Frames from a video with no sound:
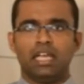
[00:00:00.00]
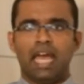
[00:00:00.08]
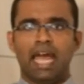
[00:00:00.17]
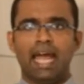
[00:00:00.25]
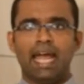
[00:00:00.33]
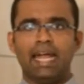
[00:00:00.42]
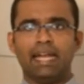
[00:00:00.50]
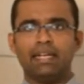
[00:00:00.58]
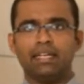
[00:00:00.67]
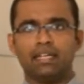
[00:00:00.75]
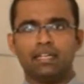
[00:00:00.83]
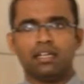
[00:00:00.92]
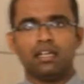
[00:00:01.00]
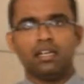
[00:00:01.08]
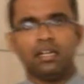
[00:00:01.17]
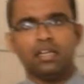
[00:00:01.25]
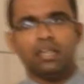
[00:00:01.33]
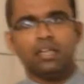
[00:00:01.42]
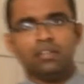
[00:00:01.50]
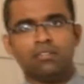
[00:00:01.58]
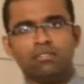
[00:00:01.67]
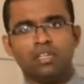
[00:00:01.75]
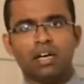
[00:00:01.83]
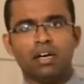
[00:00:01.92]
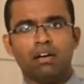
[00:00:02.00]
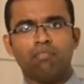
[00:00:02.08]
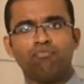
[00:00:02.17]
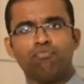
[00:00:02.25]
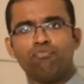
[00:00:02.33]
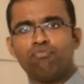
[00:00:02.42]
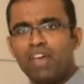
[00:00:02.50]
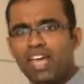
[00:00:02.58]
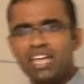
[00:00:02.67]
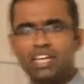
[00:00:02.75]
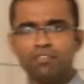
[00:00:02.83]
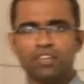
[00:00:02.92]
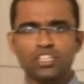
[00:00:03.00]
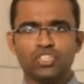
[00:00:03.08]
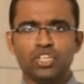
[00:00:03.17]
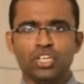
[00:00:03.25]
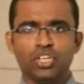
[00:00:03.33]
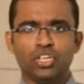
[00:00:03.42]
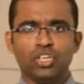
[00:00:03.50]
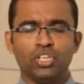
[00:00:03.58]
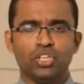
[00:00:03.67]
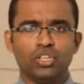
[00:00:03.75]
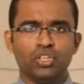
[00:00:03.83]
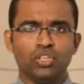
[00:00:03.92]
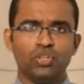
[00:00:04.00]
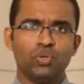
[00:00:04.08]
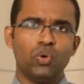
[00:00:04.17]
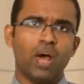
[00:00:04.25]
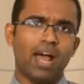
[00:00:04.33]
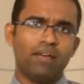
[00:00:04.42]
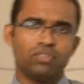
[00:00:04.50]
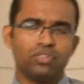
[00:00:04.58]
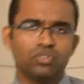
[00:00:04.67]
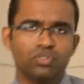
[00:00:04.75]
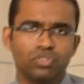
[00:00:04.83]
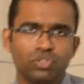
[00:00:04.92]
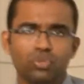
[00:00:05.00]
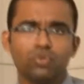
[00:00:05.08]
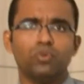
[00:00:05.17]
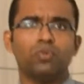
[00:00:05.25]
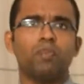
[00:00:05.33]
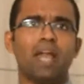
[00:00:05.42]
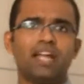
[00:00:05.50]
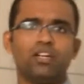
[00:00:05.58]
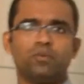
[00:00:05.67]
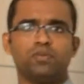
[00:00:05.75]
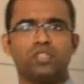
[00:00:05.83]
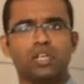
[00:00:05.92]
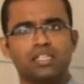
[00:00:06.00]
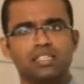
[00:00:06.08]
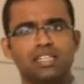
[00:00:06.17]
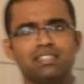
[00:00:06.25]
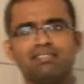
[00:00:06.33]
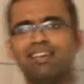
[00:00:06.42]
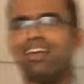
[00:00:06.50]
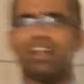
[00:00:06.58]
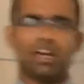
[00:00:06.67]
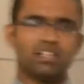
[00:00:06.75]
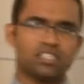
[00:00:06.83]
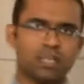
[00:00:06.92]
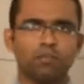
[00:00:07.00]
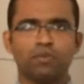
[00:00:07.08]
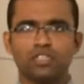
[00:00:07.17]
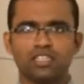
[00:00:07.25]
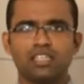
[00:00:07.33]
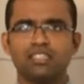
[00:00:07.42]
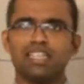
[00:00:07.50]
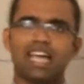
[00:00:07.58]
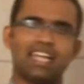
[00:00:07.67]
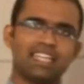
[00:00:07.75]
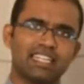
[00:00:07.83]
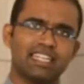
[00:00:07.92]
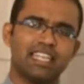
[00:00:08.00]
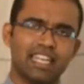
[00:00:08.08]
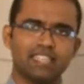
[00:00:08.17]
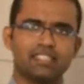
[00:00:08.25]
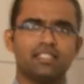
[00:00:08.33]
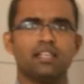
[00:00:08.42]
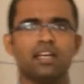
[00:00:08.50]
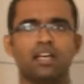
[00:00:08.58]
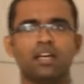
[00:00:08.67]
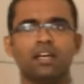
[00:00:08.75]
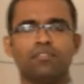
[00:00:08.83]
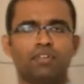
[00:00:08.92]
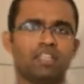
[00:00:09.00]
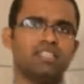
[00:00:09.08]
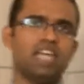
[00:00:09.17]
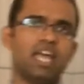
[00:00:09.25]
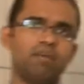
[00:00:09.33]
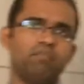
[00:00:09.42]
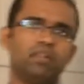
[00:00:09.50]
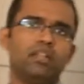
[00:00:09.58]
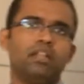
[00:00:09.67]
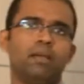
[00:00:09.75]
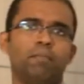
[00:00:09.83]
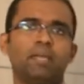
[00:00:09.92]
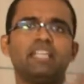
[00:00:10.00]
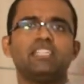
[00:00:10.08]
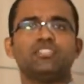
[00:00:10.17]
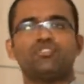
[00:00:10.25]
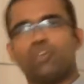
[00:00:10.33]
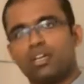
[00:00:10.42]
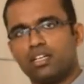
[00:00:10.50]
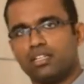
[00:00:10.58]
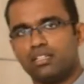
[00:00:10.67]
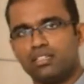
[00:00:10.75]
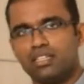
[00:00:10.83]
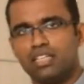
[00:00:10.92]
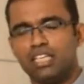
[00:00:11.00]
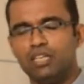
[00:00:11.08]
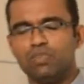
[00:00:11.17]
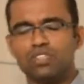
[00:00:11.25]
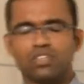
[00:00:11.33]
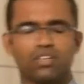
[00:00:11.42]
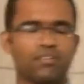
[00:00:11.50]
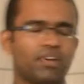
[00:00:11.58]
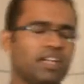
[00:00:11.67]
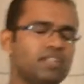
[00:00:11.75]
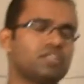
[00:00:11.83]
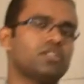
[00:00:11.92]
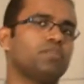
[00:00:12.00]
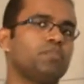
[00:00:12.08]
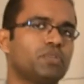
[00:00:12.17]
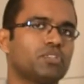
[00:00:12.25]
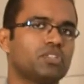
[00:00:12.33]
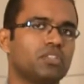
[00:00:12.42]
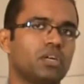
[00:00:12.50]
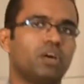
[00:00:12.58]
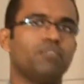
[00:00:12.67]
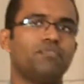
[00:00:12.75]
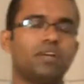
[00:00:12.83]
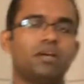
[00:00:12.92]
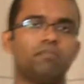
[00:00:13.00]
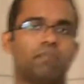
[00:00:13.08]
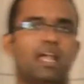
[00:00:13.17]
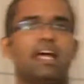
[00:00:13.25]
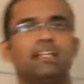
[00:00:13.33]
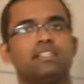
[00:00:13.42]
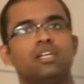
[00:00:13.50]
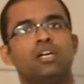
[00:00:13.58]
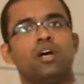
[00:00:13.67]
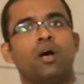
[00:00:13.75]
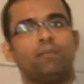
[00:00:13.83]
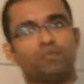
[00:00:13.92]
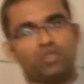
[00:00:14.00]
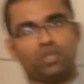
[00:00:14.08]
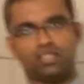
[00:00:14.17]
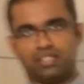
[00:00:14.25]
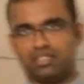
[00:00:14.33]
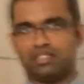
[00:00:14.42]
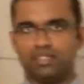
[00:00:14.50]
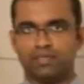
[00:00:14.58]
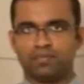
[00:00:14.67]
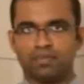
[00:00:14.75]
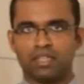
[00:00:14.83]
And the way in which you have to do planned obsolescence, there are supporters and critics. For example, Peter Drucker, he was a great supporter of planned obsolescence.